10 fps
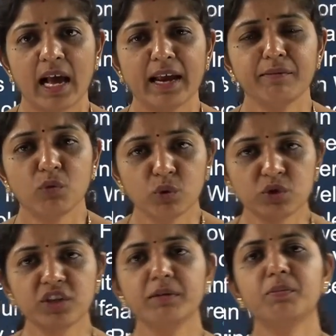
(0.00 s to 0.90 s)
And
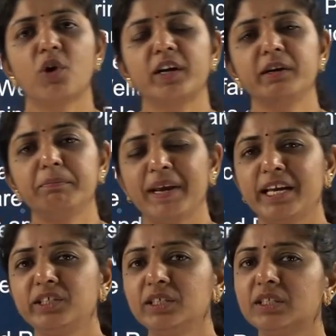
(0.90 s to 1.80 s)
most important
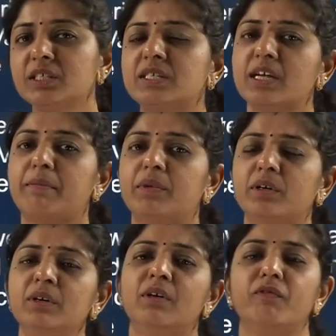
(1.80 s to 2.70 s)
page in this chapter,